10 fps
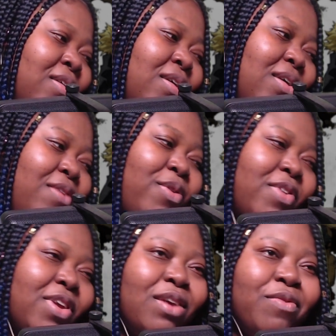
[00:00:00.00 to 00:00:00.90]
If he
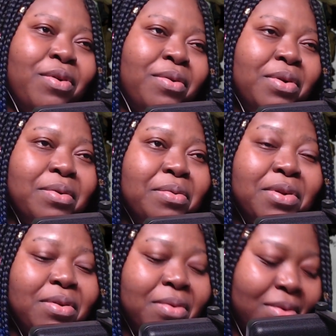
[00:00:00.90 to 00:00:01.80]
was Endeavor,
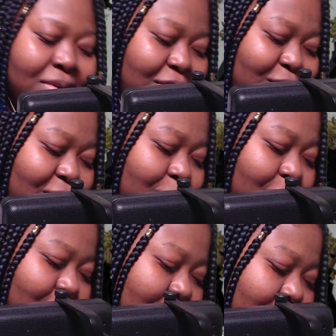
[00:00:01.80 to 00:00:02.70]
he showed up
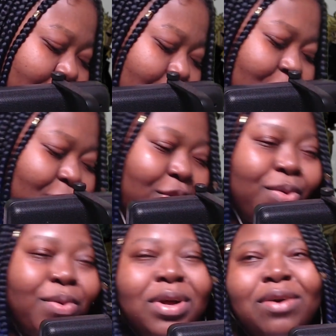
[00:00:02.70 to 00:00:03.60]
before Endeavor before.
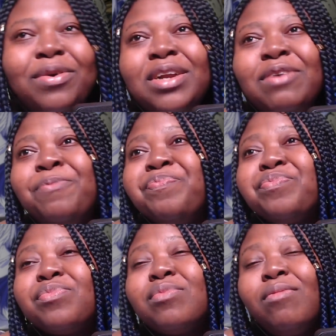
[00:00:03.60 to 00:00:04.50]
So, oh, I know.
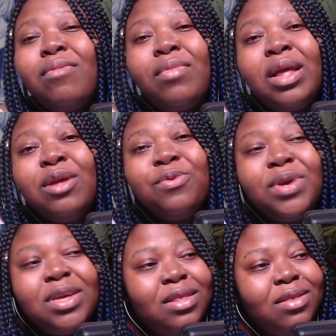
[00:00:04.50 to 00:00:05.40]
So
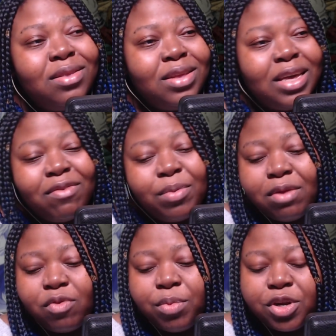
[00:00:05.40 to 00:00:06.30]
he gave me
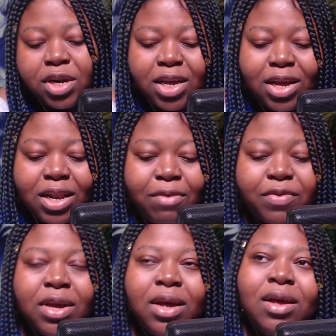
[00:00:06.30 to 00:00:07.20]
the information and then he
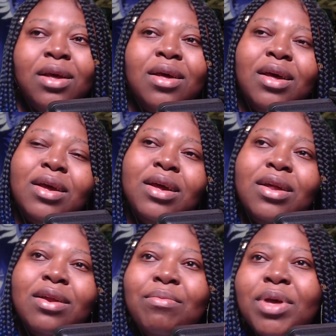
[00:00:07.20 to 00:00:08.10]
left.
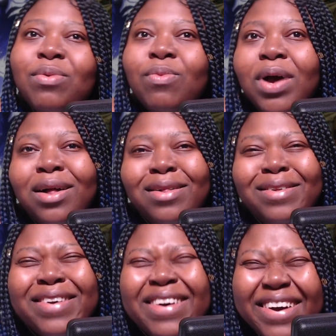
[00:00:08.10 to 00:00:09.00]
And meanwhile...
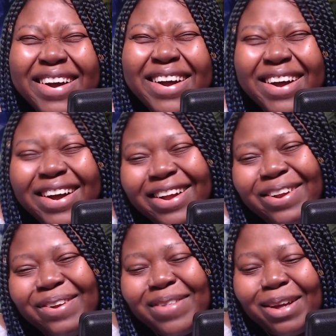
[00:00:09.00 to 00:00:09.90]
I
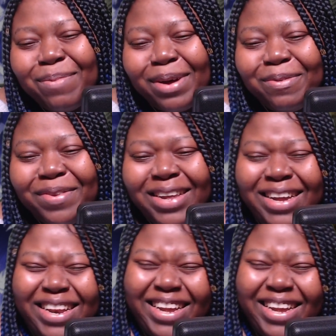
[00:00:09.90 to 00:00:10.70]
love that bath scene.